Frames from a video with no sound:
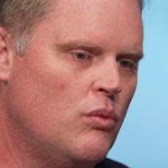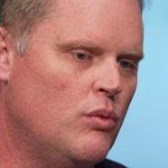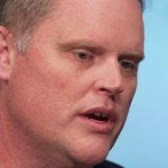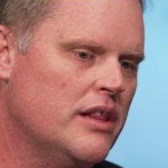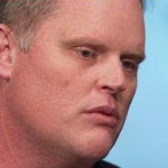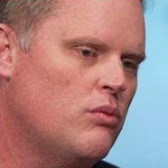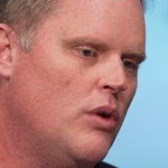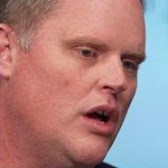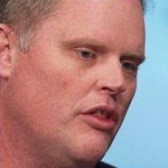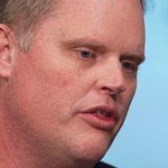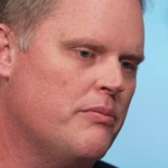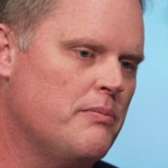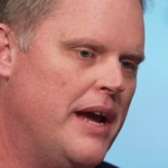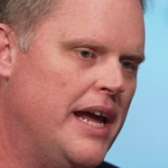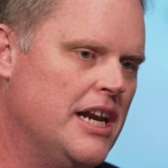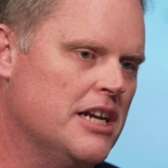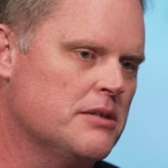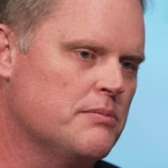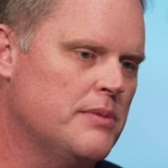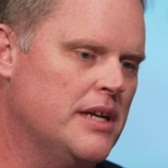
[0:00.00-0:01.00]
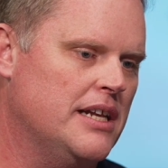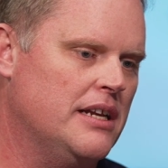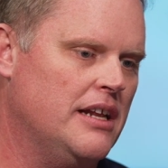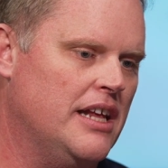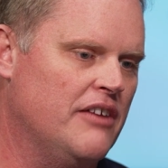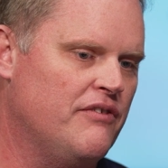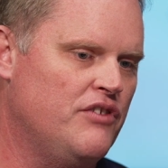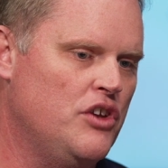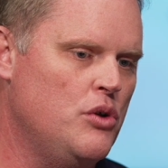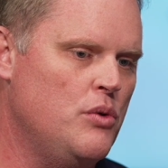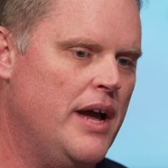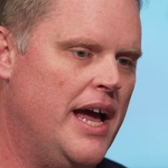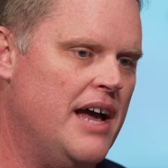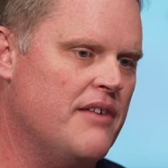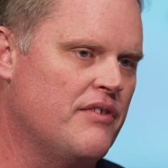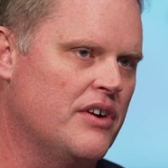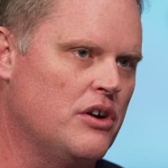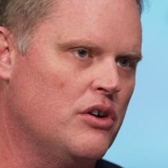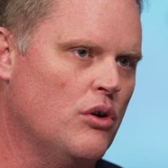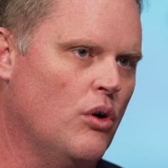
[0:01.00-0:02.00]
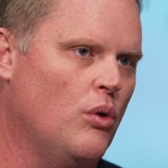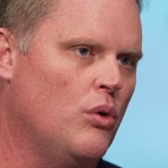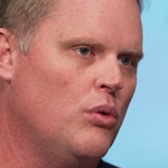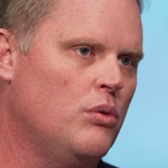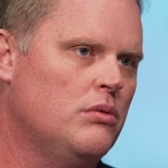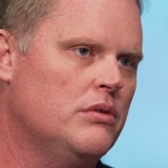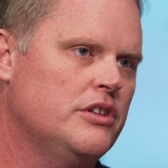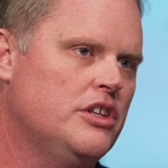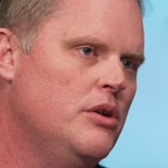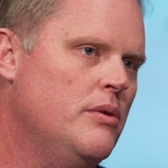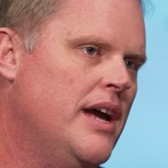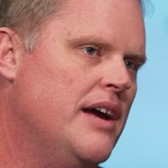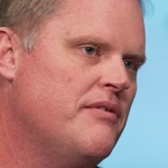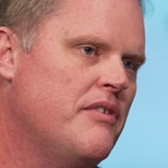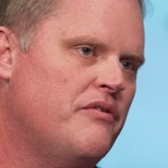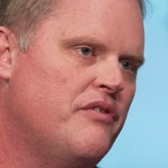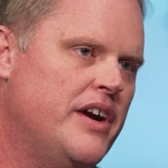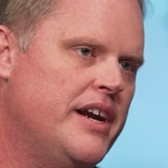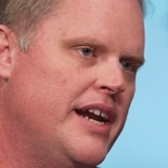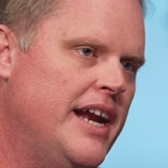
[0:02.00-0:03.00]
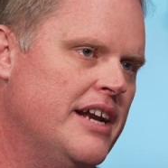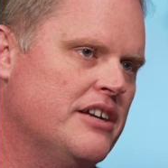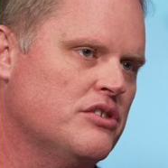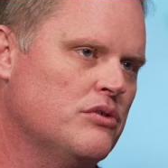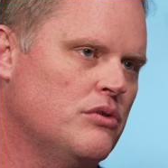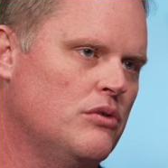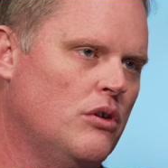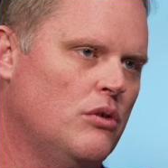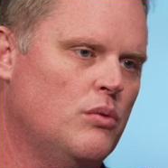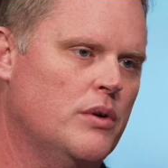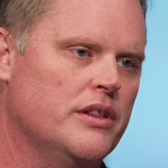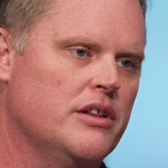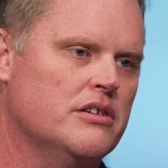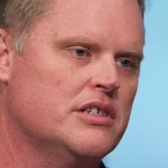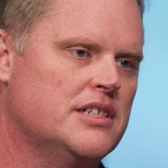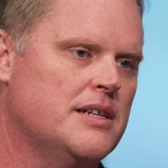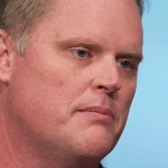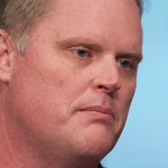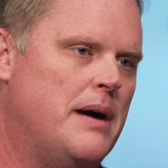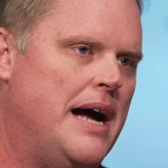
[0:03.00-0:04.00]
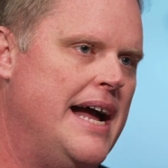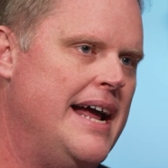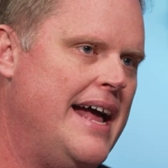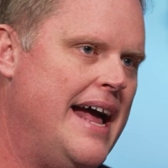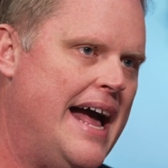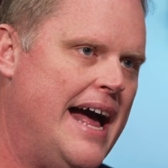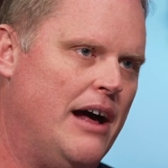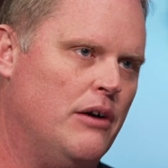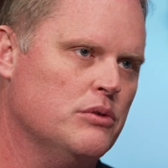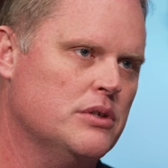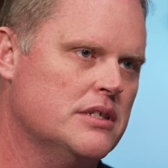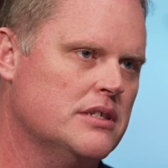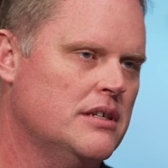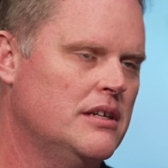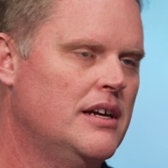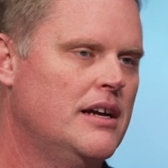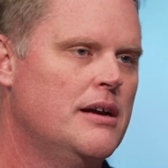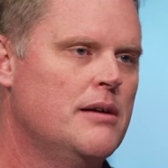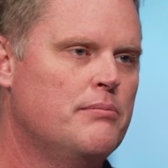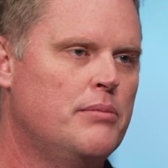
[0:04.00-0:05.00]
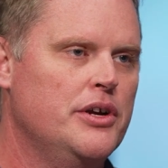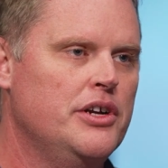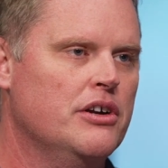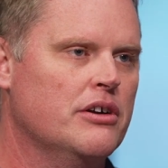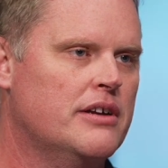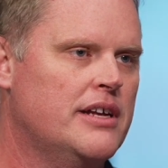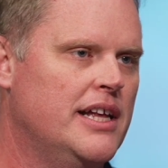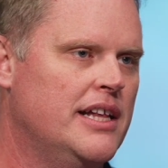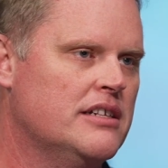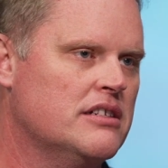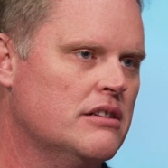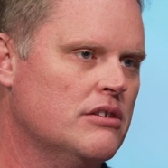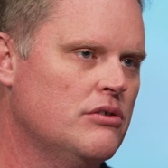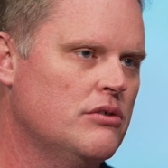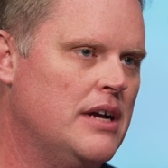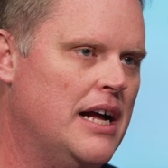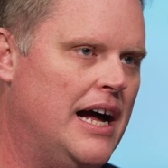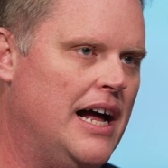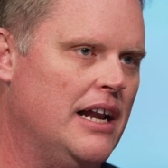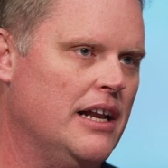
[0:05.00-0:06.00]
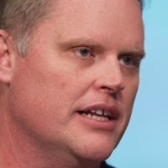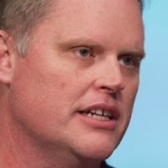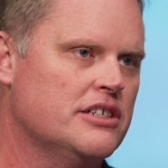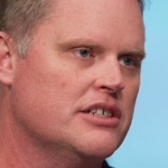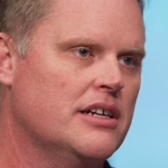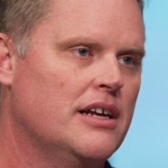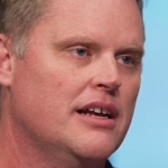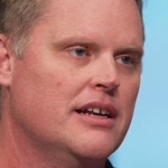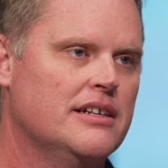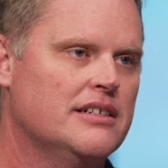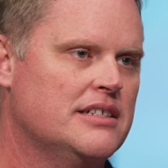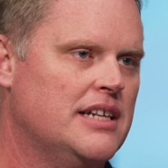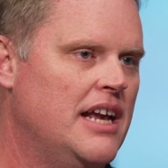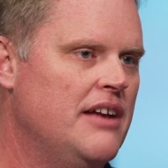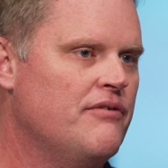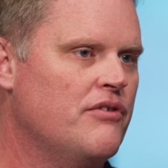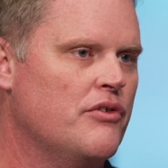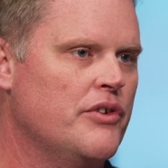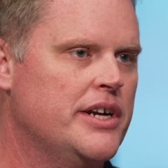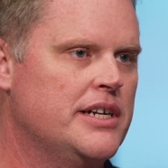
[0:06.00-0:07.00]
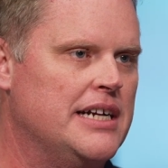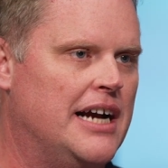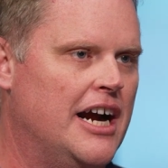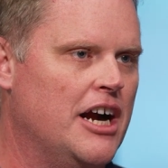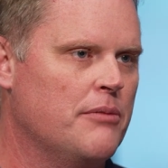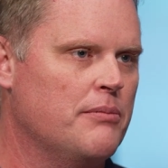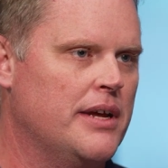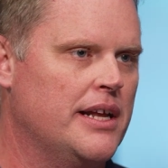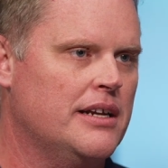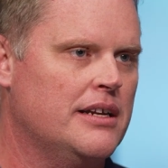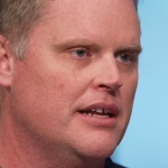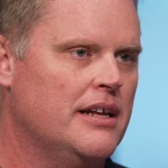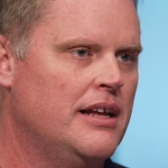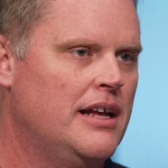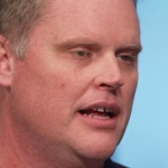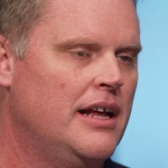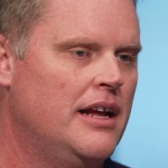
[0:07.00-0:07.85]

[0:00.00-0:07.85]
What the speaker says: with wealth management, if you have a goal, you have a financial goal, whether it's to buy a house, put your kids through college, save for retirement,